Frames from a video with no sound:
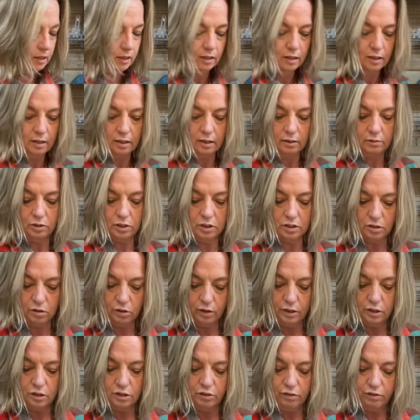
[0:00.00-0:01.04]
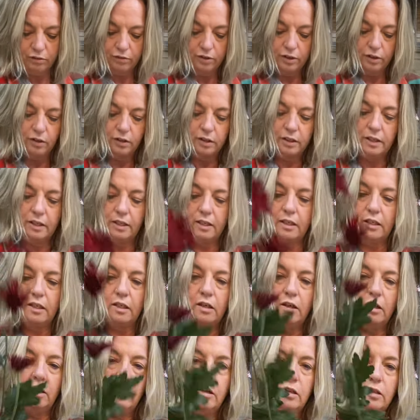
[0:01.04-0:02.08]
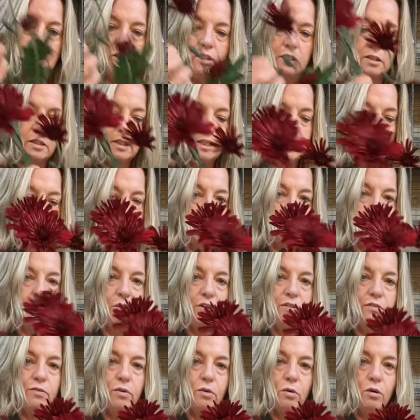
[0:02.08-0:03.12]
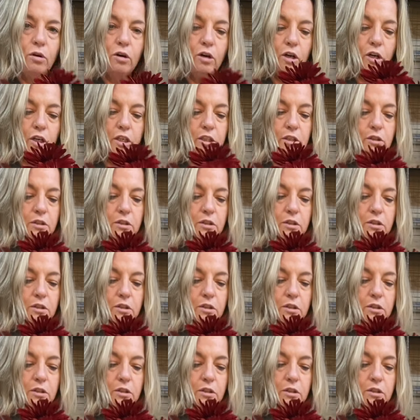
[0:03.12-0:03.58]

And I'm just going to fill in, just like I did before,